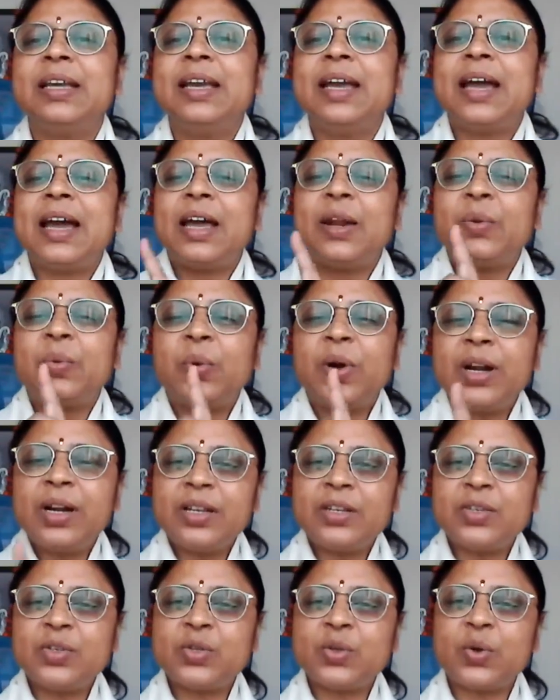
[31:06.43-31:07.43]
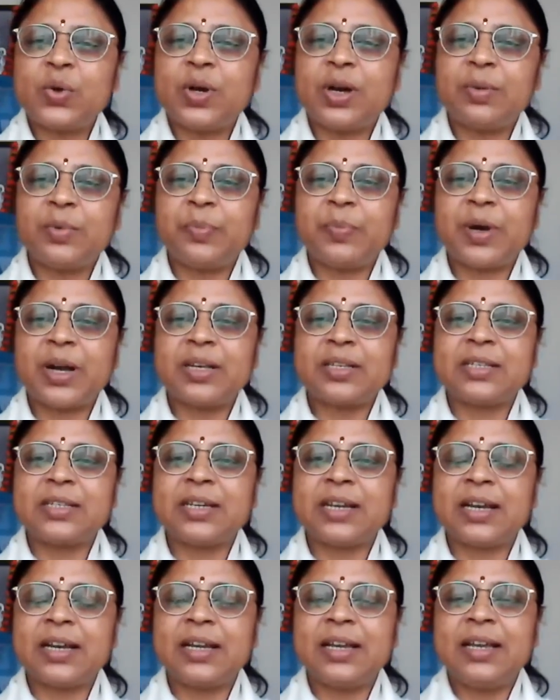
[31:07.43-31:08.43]
And what is Soham
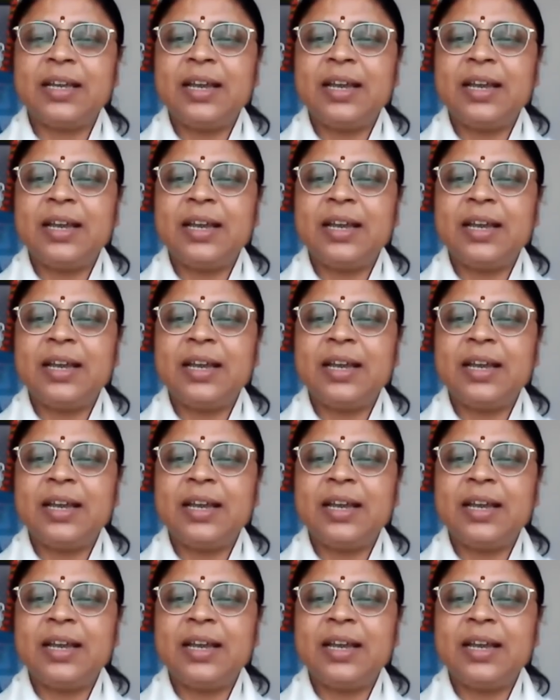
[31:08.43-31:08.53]
upasana?